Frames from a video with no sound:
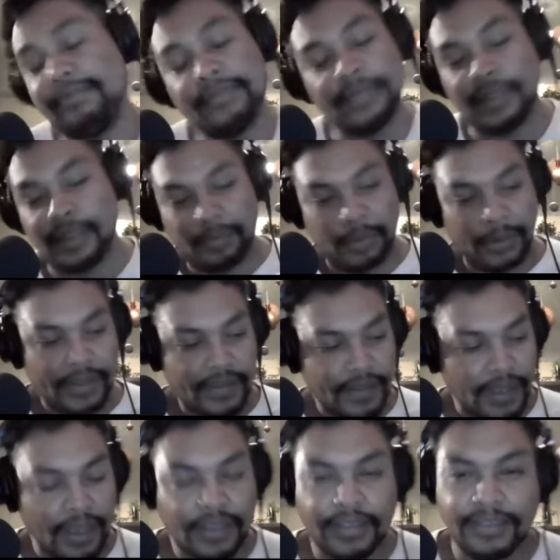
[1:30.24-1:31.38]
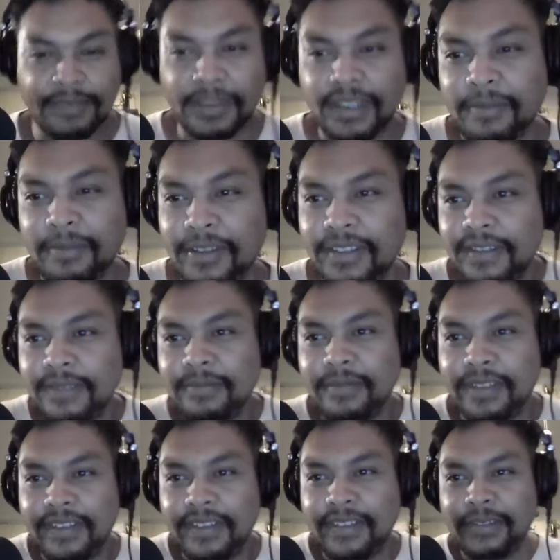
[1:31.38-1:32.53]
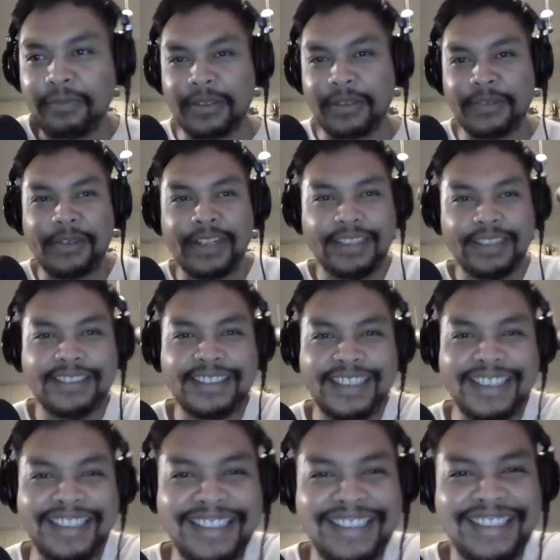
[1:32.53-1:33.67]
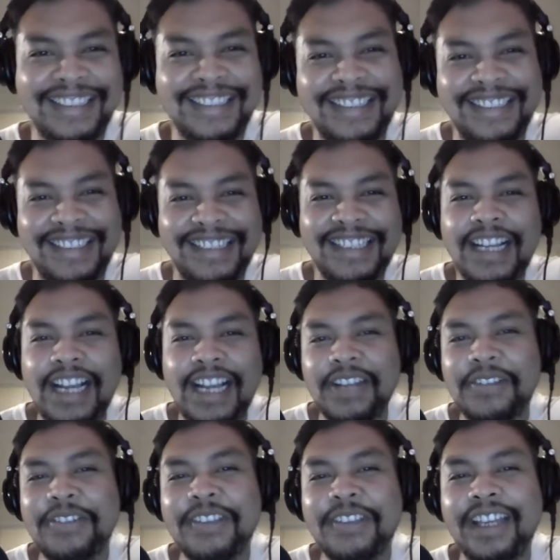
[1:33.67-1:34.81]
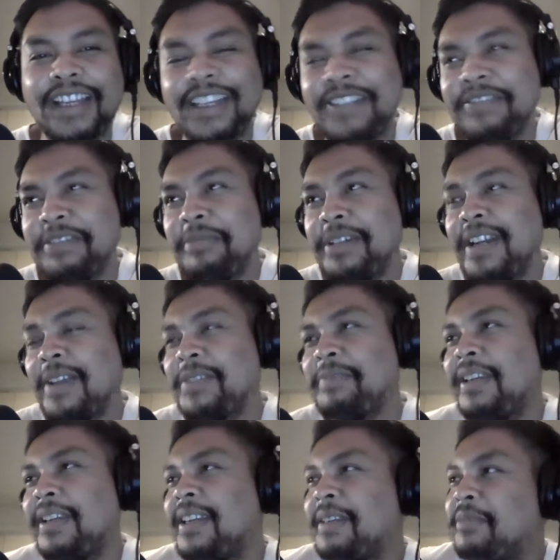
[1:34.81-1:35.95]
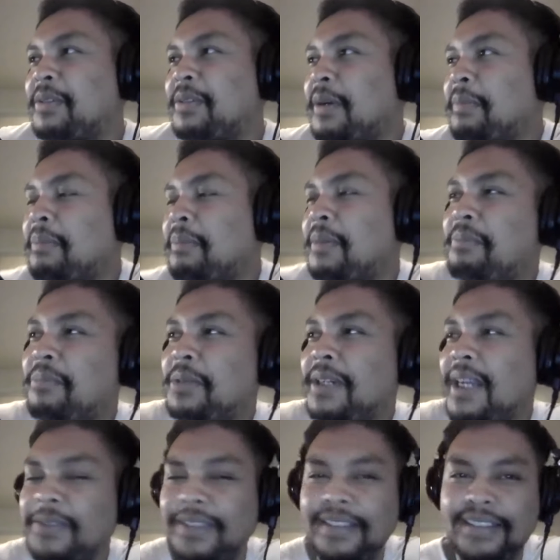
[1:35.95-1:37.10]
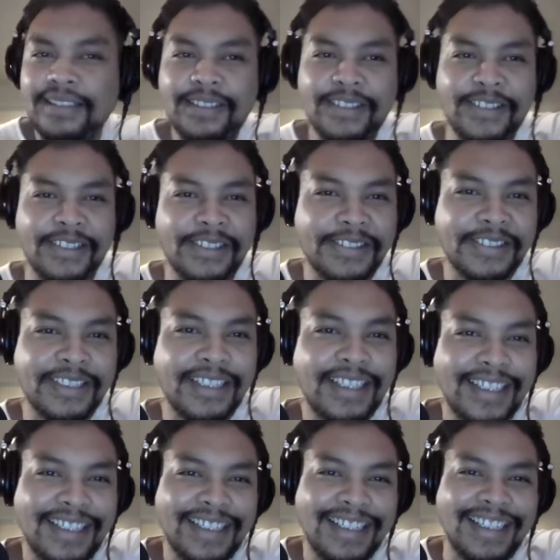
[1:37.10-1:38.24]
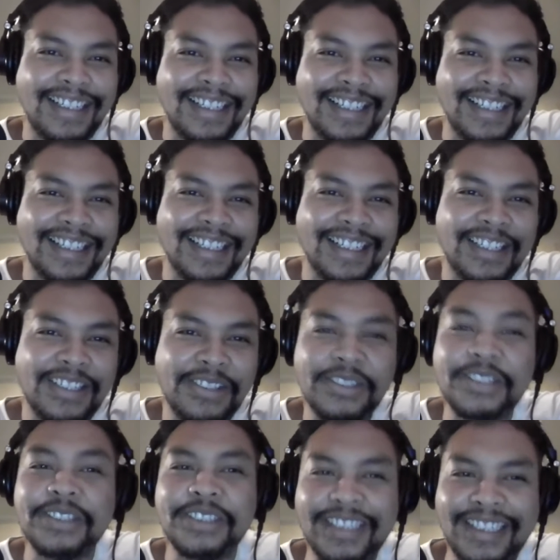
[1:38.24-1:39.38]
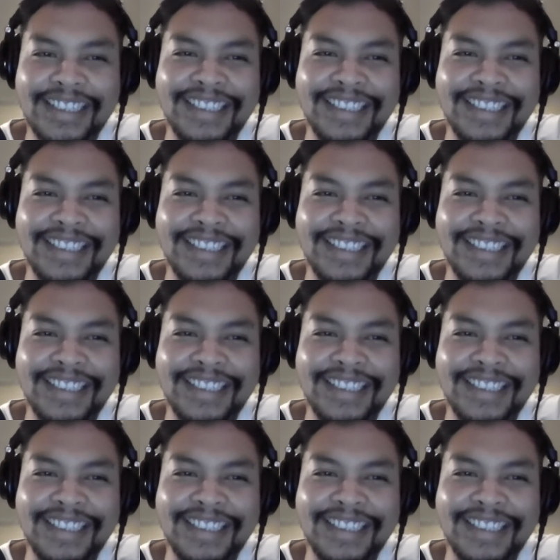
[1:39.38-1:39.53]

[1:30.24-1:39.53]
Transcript: the pronunciation of my name was all right. I don't think I can even pronounce my name the way my mom pronounces it, so you're good.